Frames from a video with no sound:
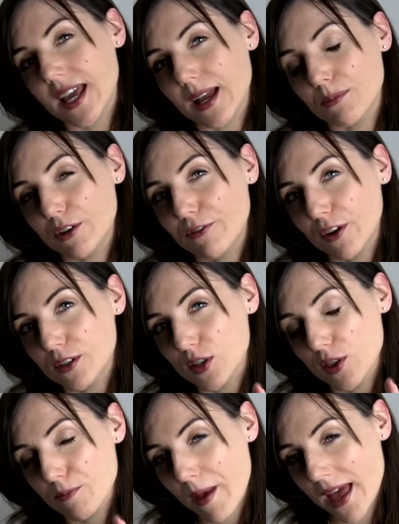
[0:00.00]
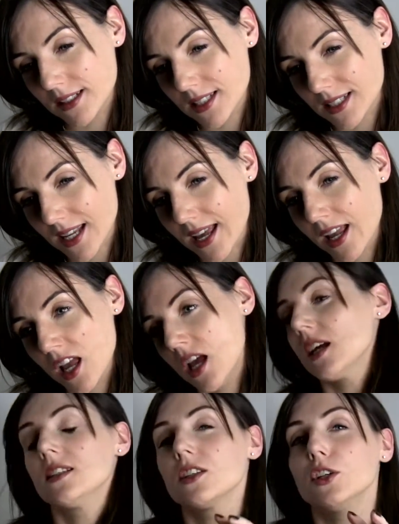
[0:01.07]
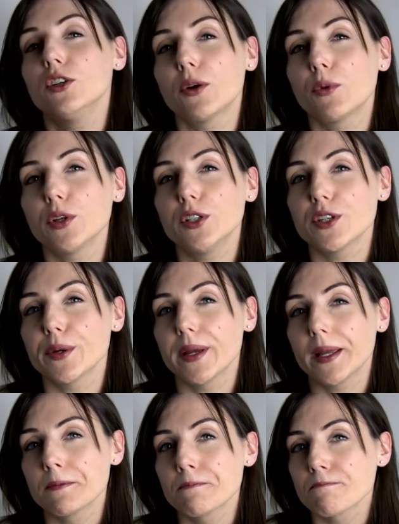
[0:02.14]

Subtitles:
I'm going to focus on the pen today until you know what you're doing.